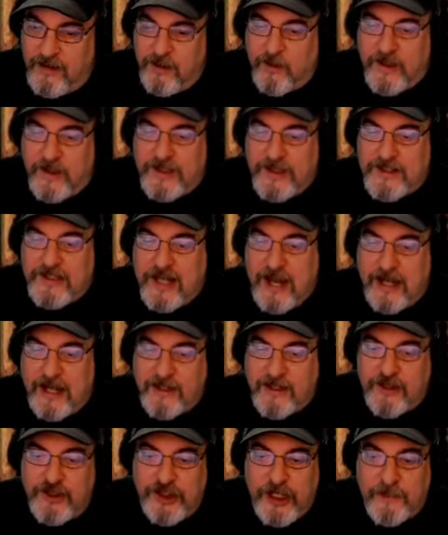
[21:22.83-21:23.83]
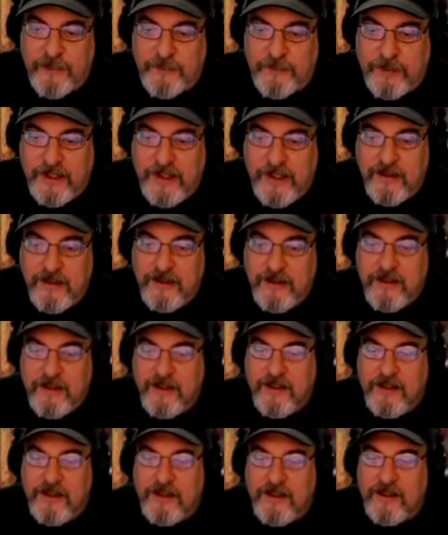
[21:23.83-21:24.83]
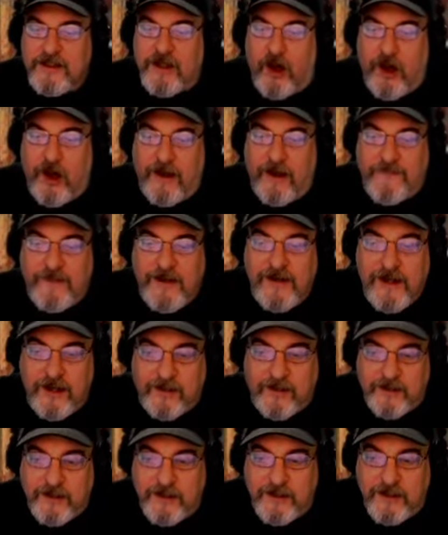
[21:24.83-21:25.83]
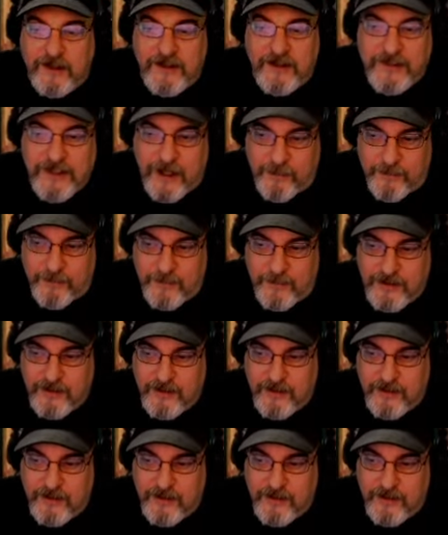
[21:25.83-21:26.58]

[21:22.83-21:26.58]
What is gotten cheaply is often held in contempt.